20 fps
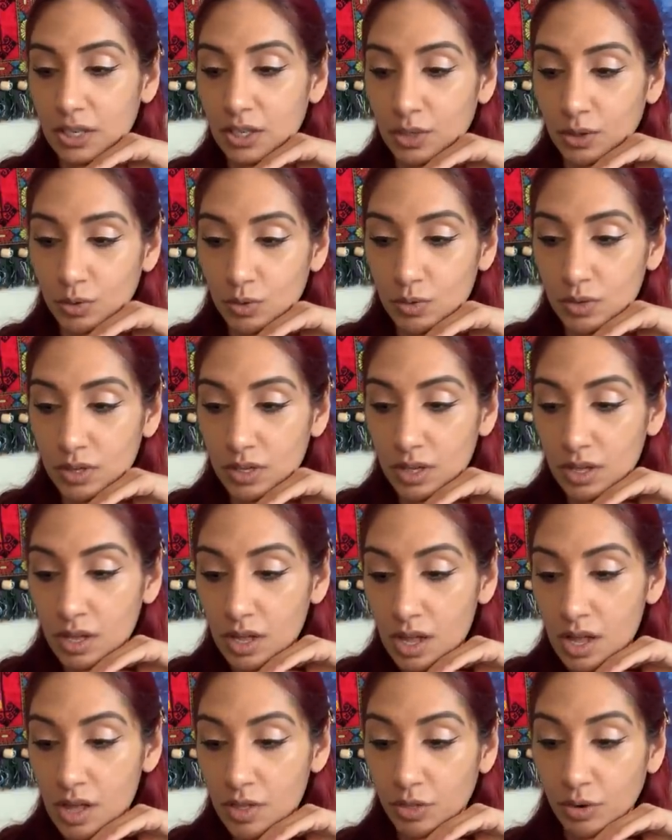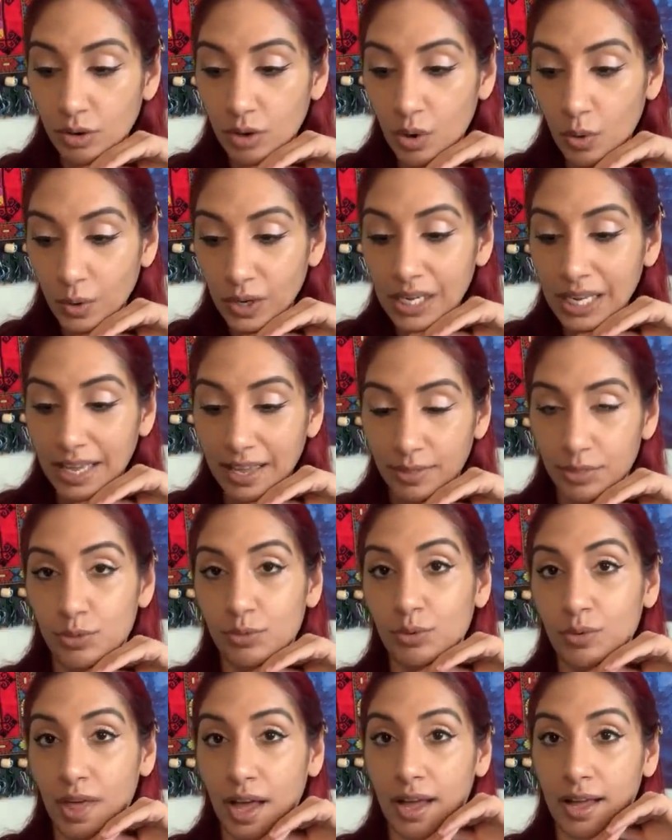you, they're going to get
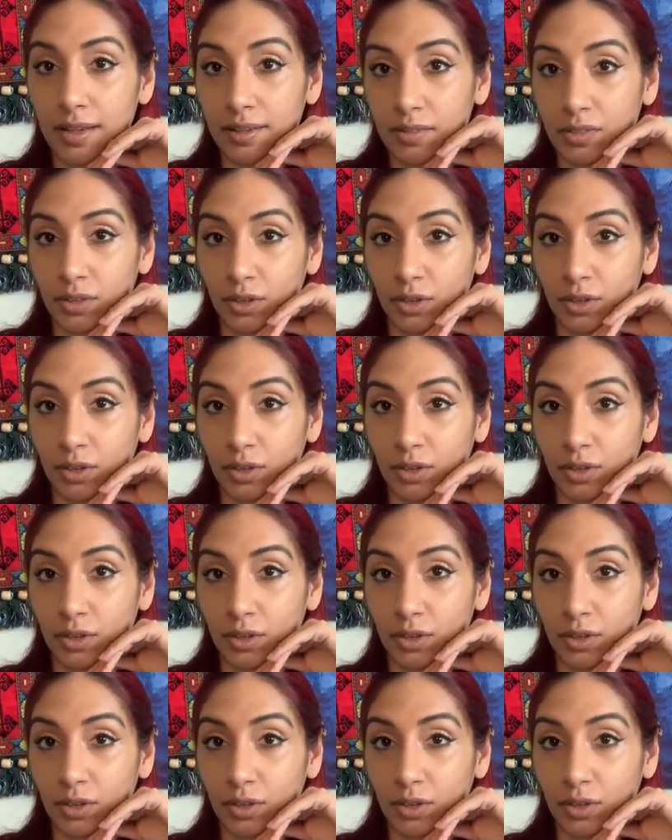through that.